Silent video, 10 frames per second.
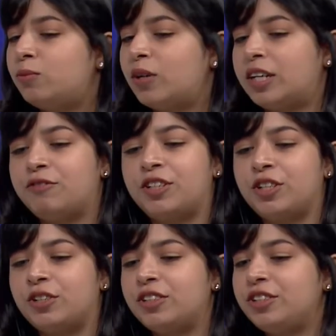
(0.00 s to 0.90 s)
whatever
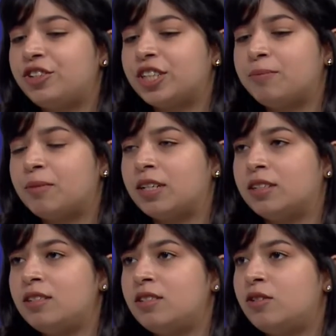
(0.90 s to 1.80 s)
your dream
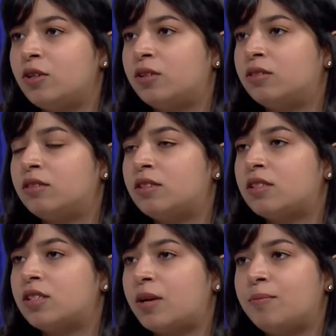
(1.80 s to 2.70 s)
is, don't
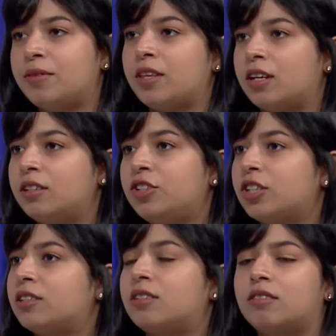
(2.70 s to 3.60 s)
stop there.
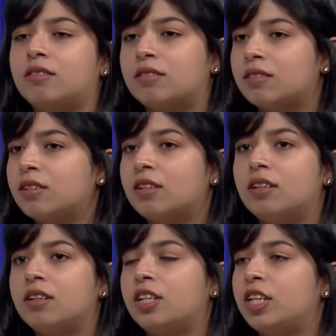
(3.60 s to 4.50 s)
Just
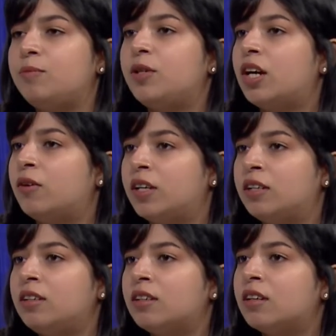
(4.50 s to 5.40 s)
keep
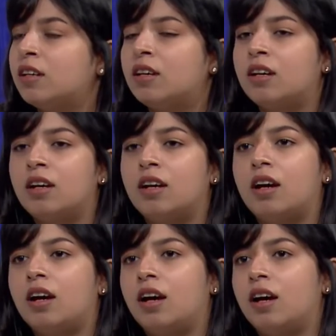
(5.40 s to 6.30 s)
going.
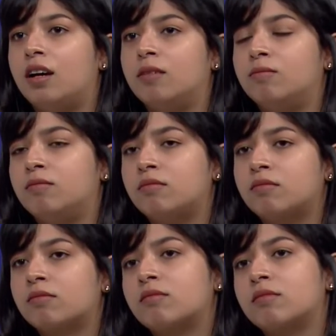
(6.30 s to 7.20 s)

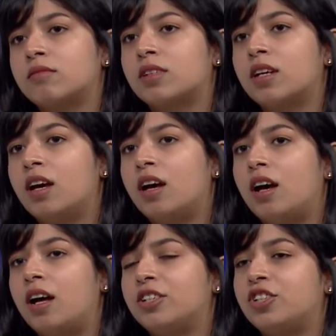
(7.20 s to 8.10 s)

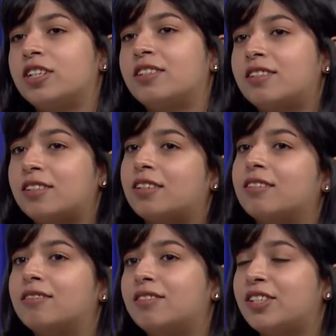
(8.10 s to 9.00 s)
I'll just
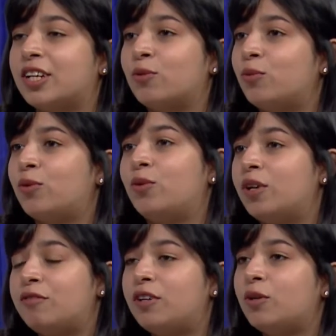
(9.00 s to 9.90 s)
tell
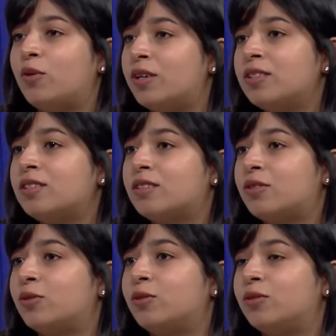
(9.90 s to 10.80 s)
whoever wants
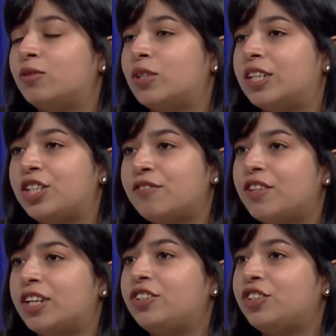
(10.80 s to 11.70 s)
to achieve
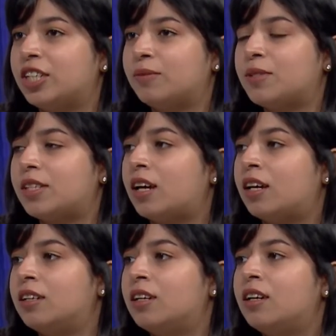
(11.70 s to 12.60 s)
their dreams that